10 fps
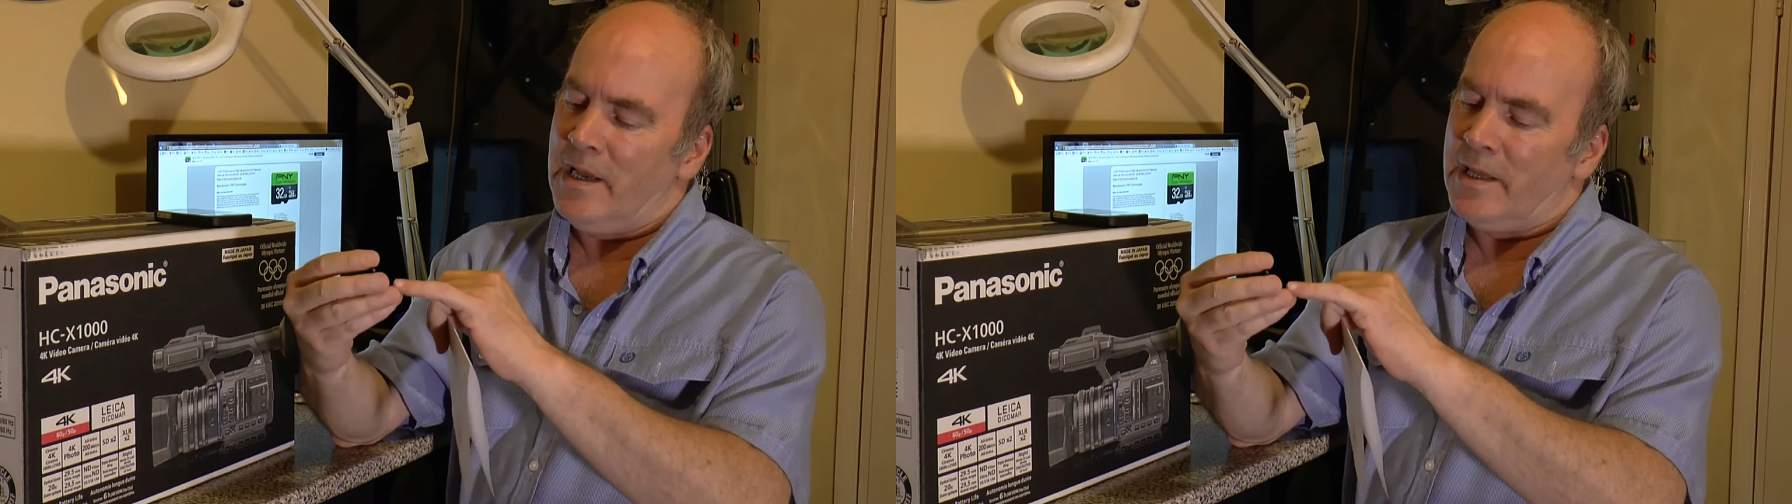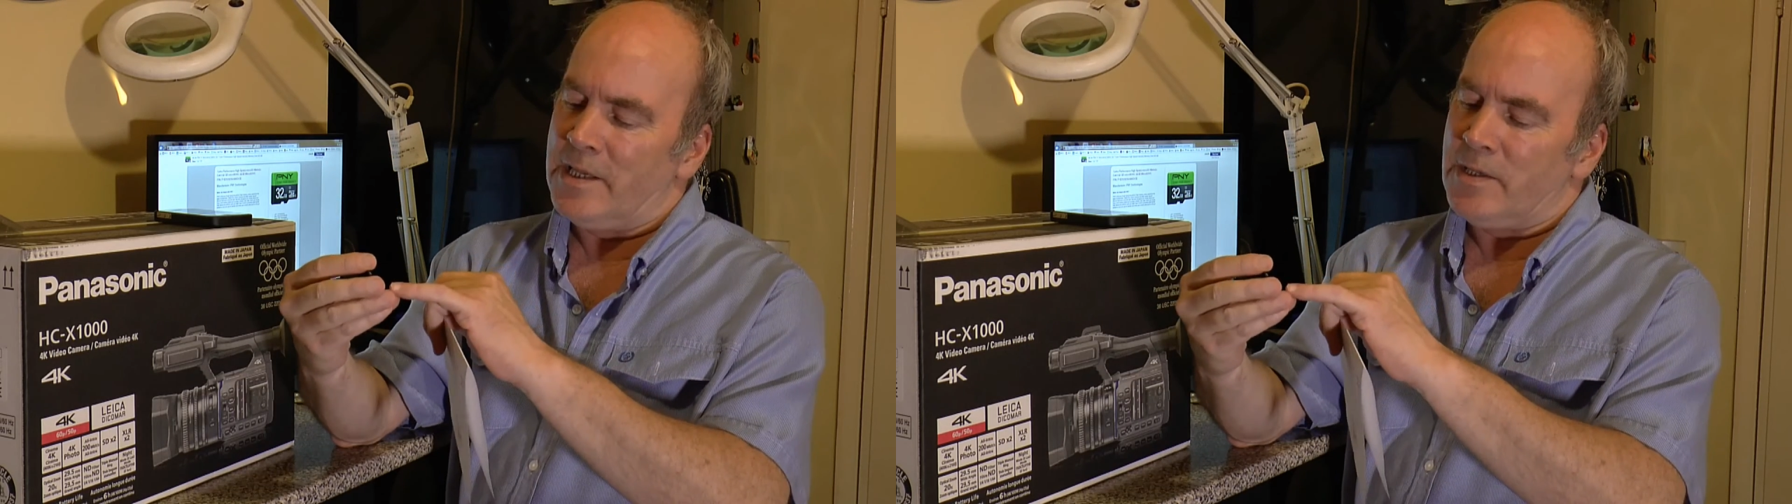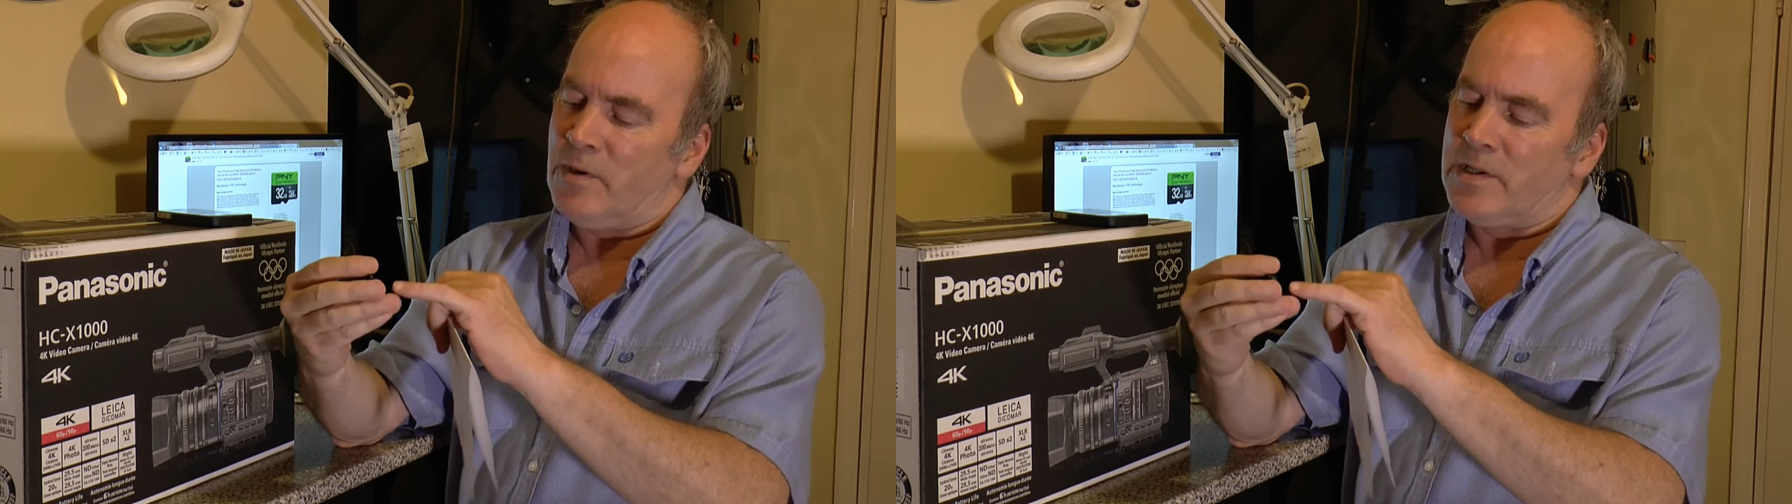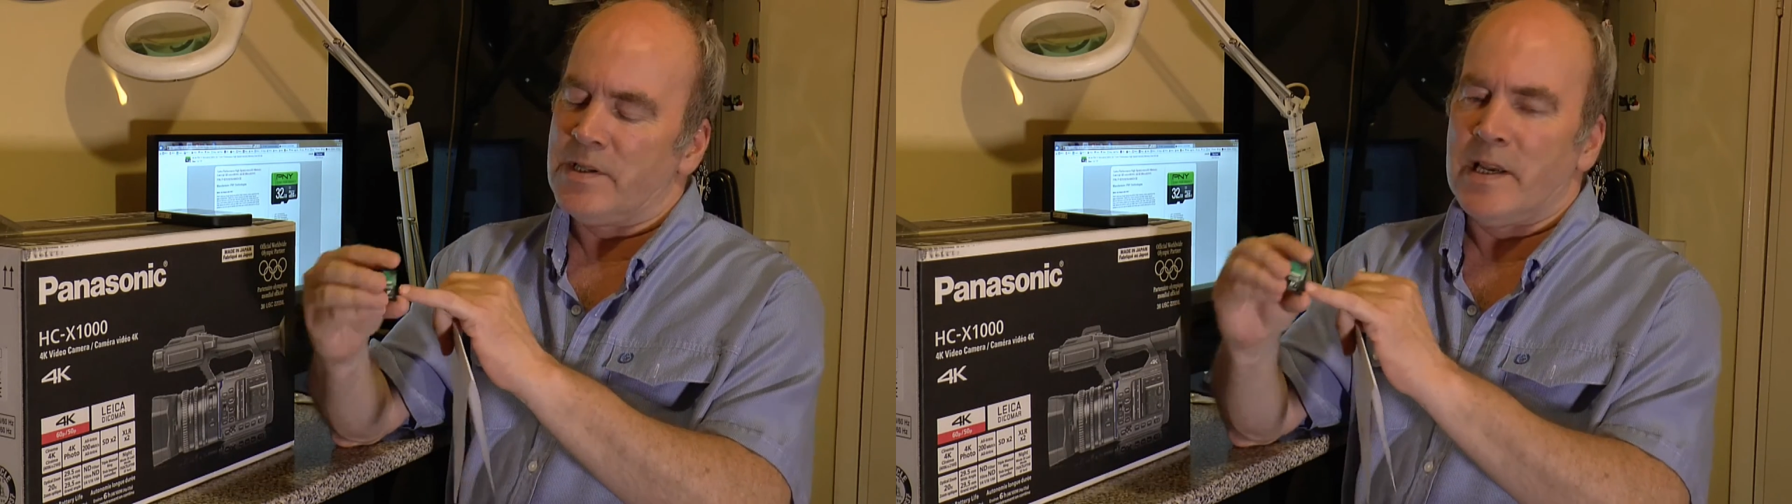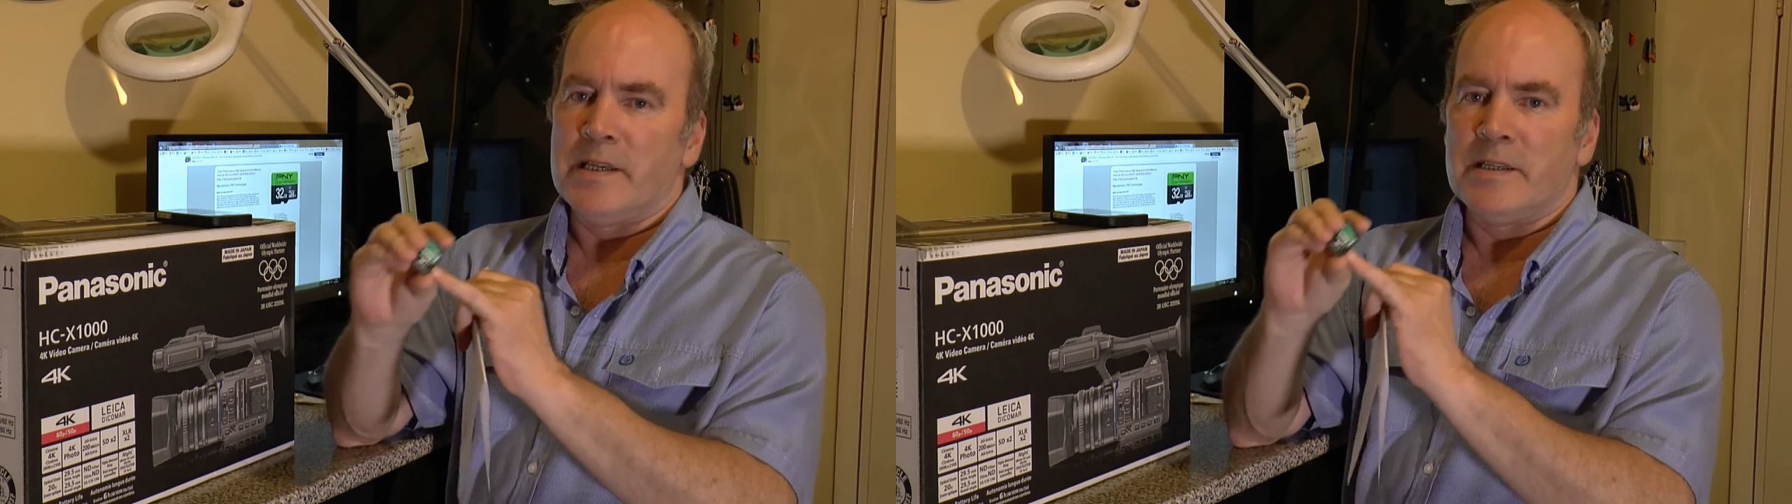This one
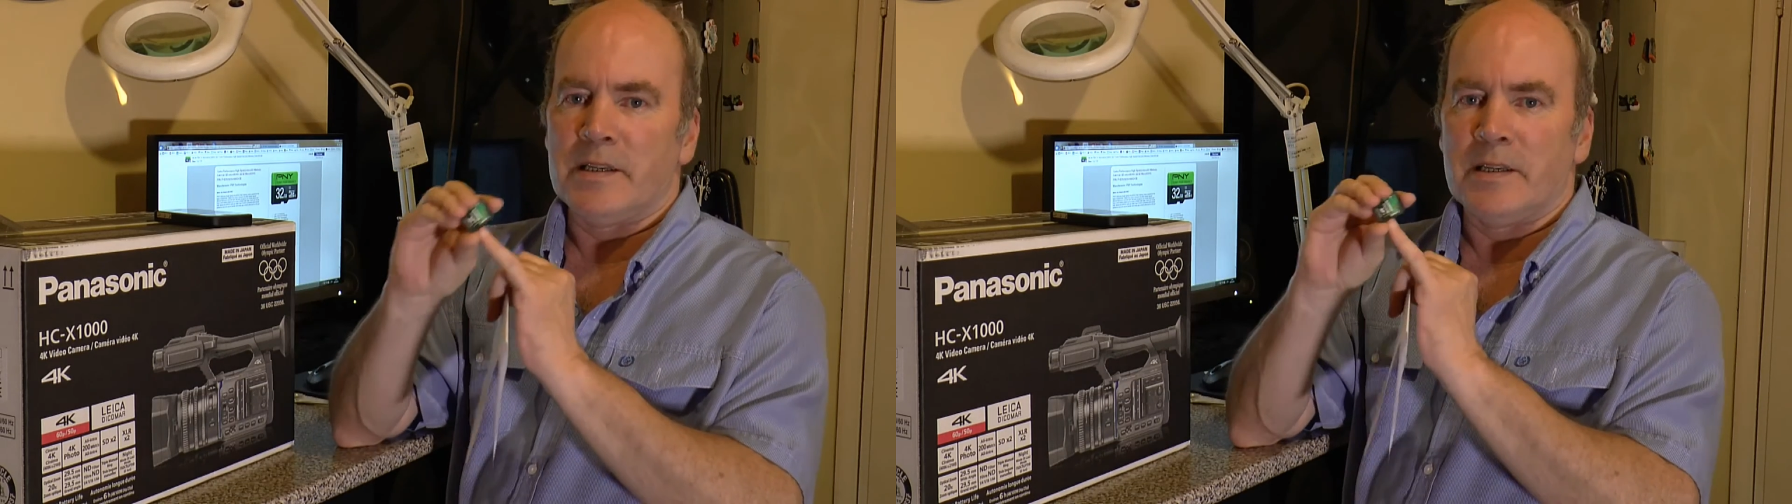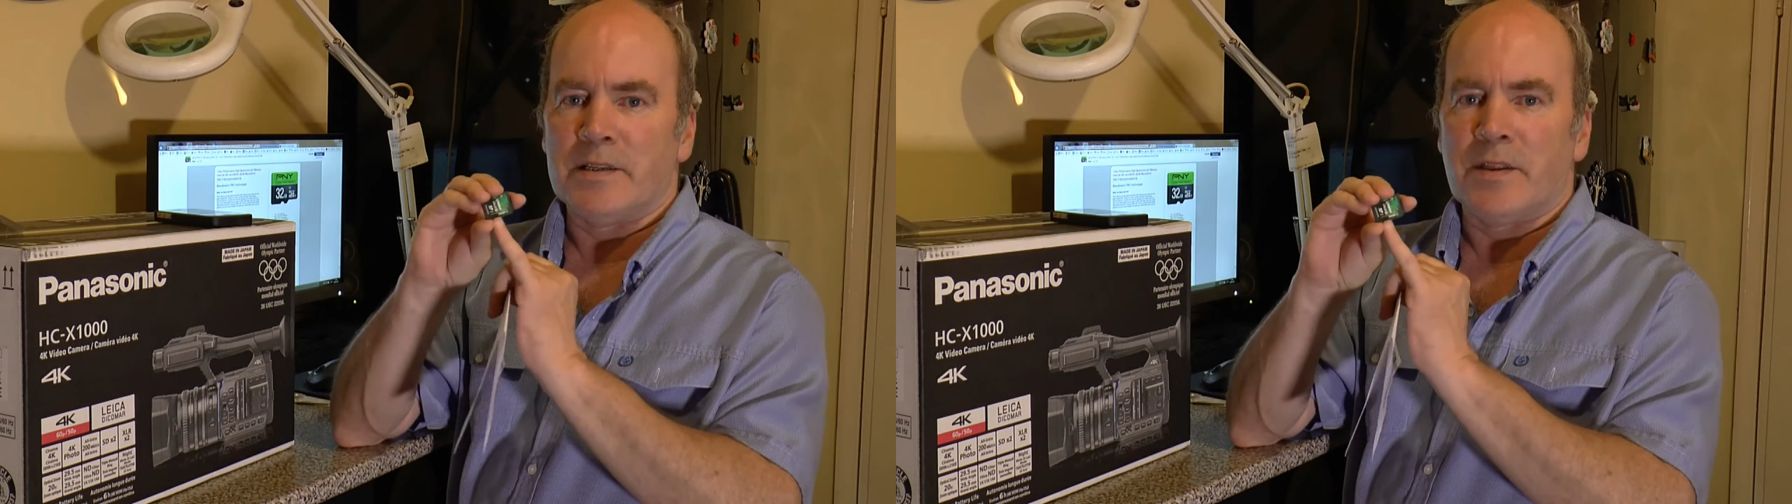says it's